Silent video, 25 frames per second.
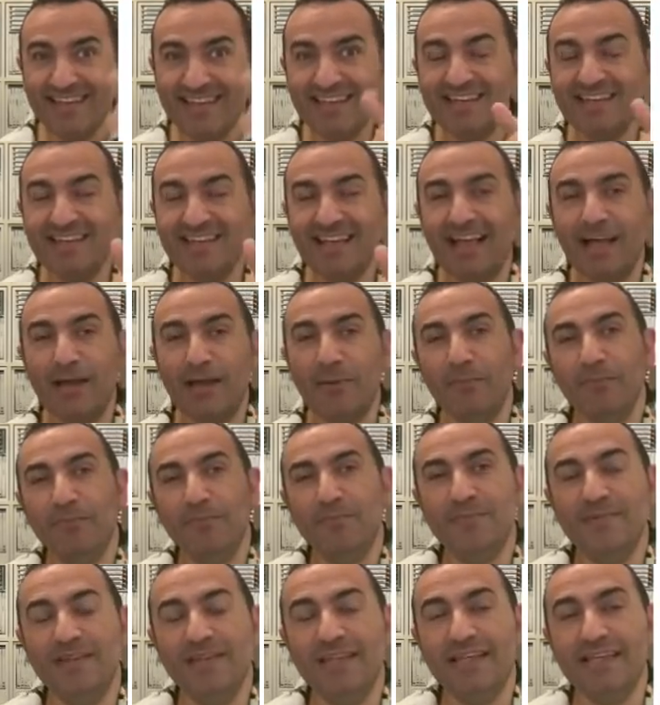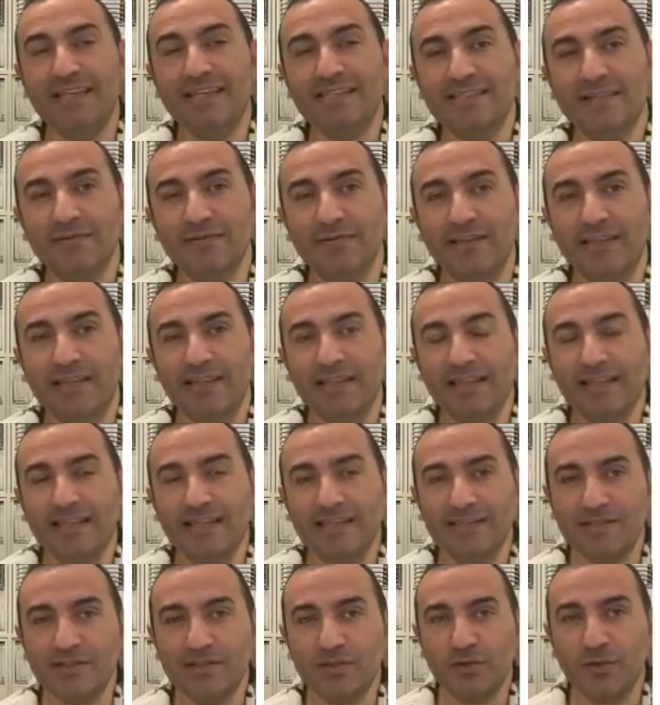the um, links are in the
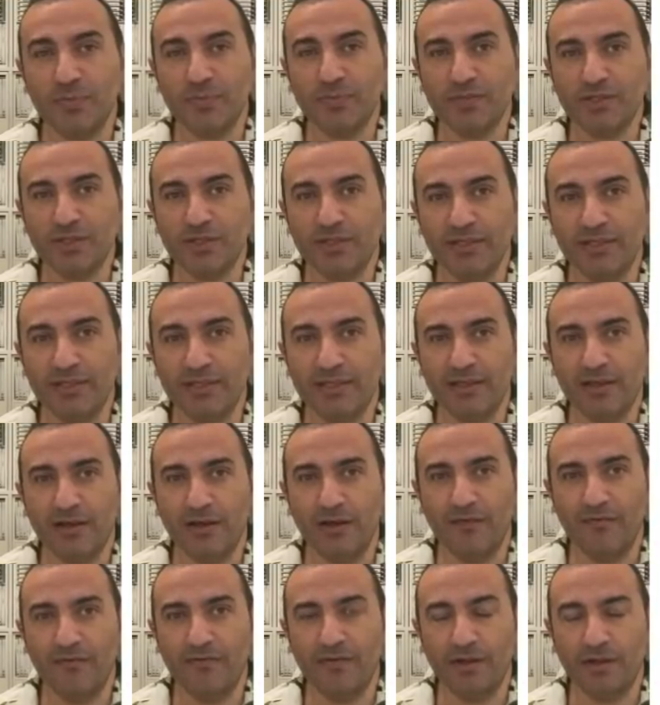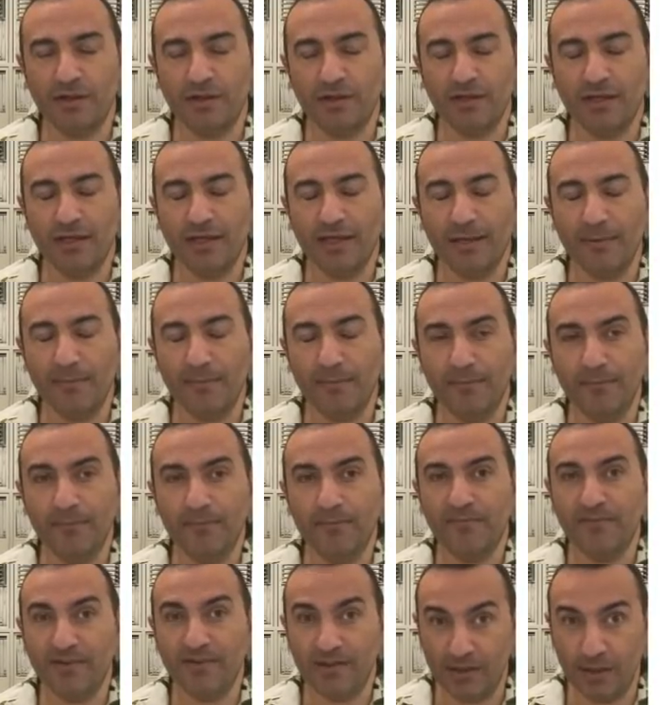description of the um,
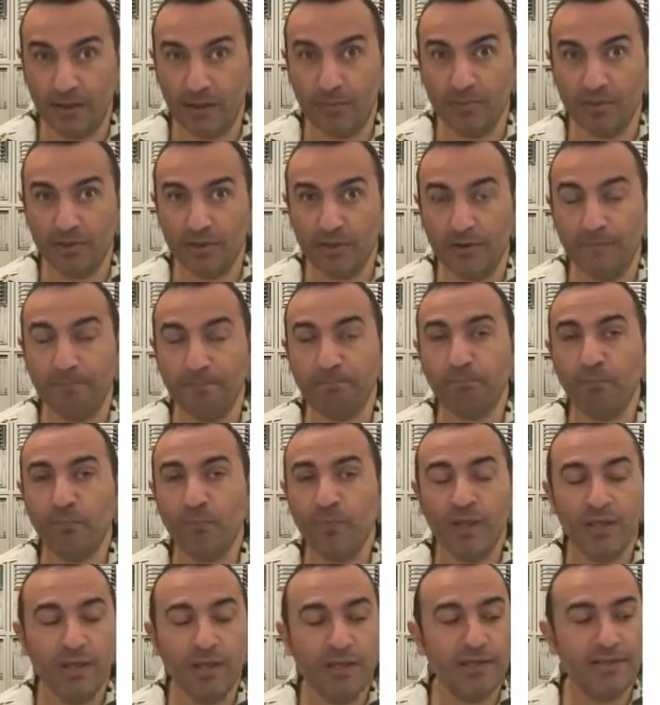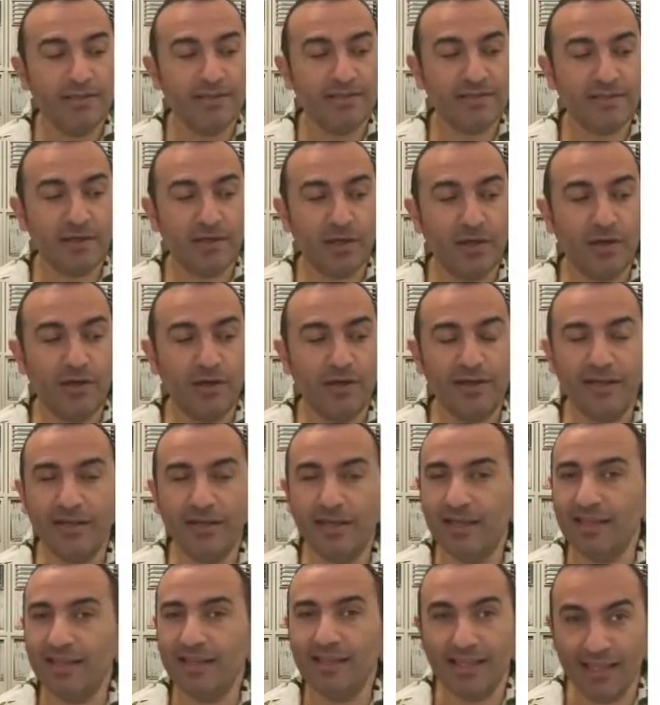video below. So
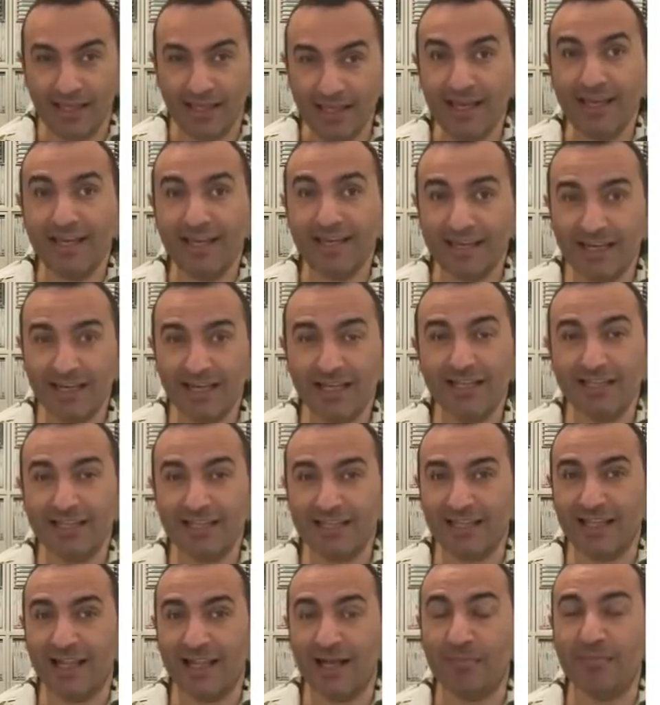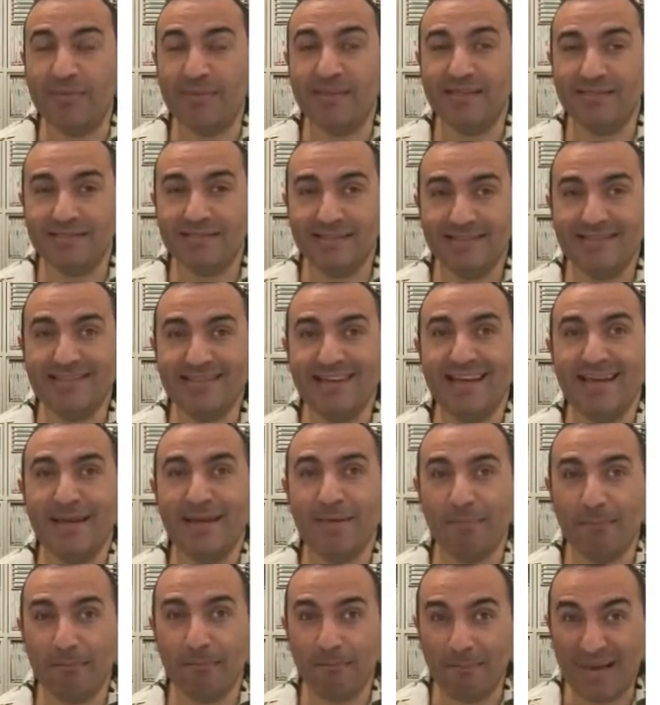in Color Club, this is an
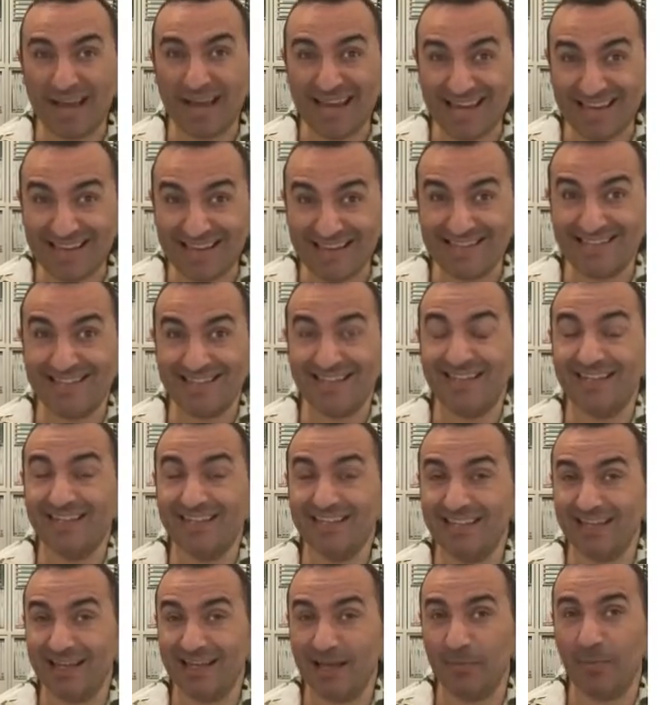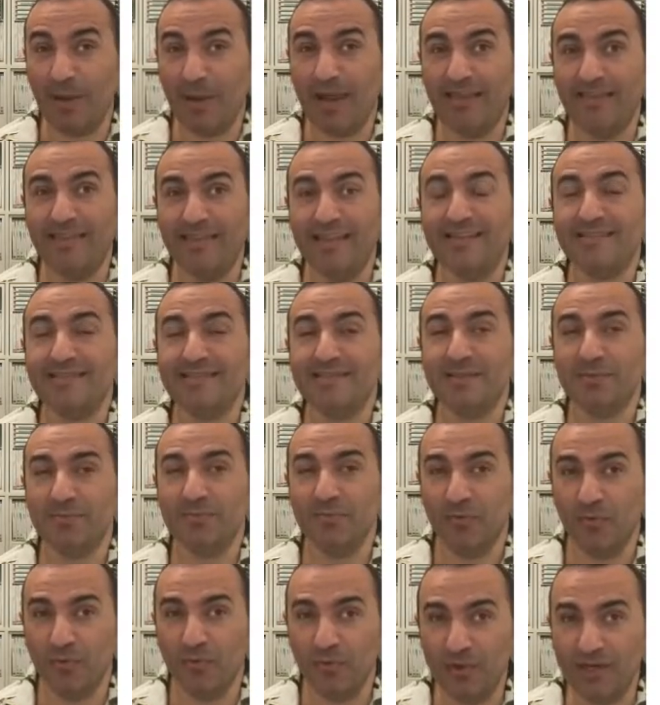amazing club, and there's
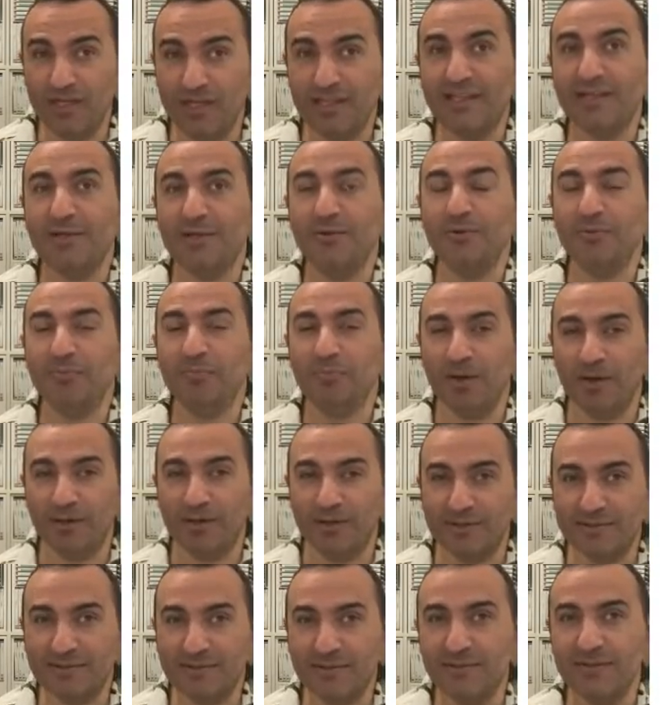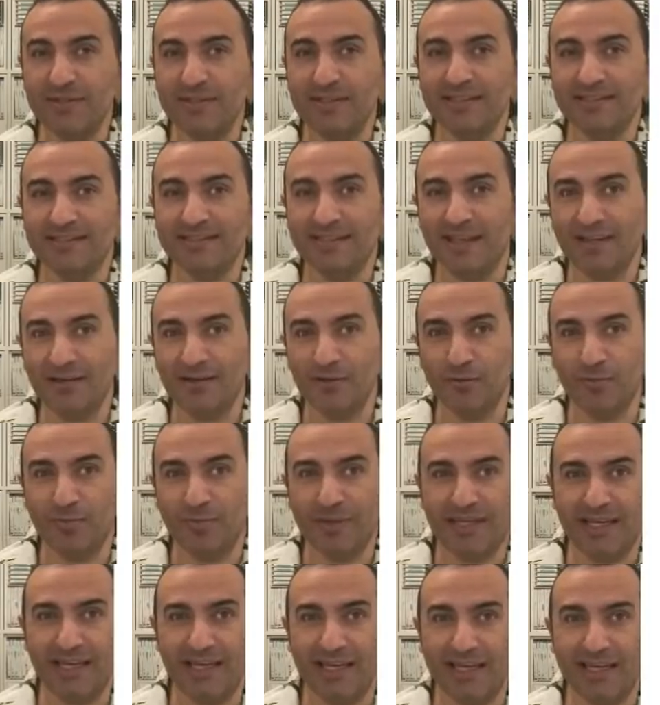some really good bonus goodies that you'll
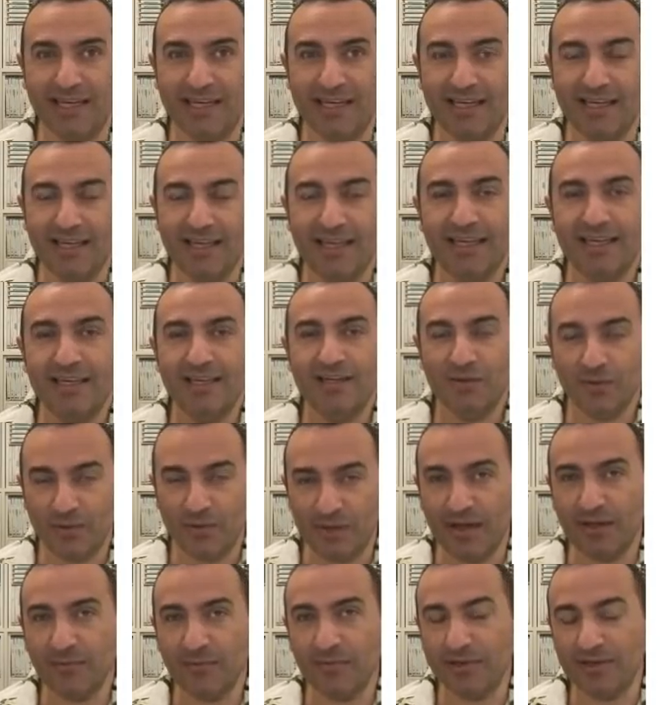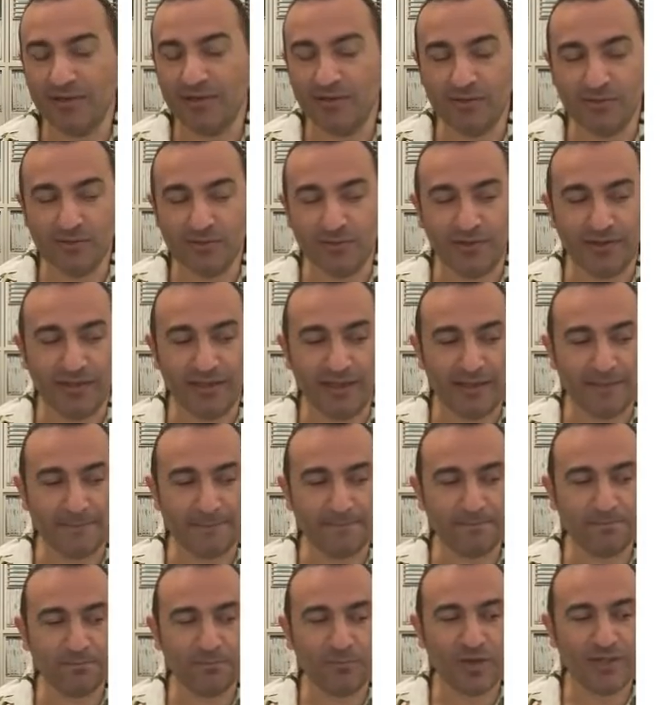be get you'll get when you join that.
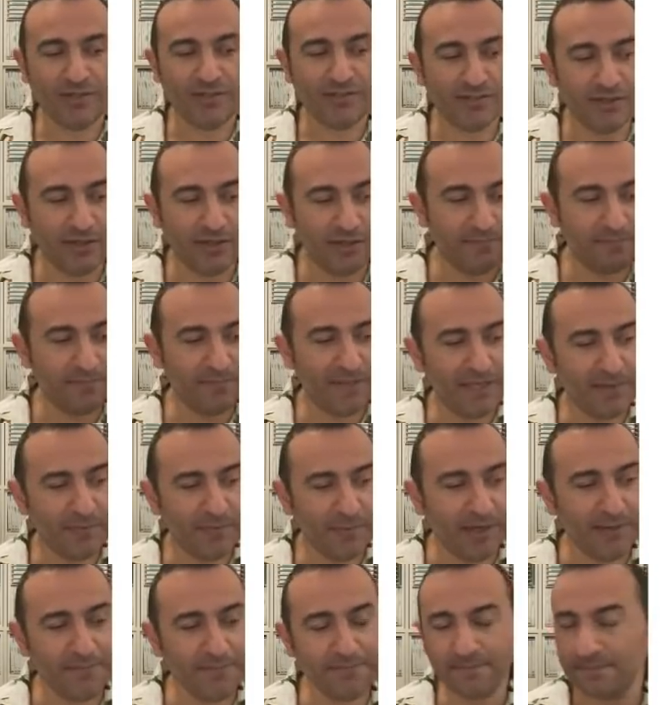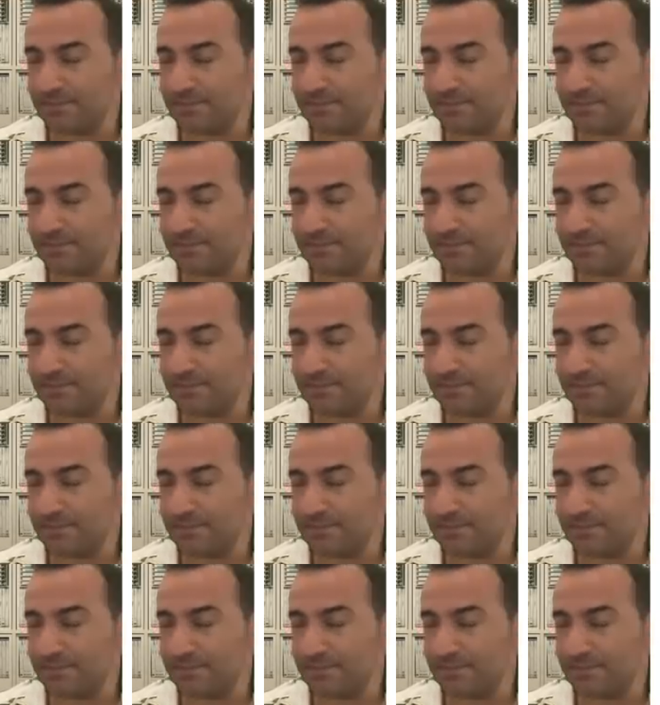So anyway, and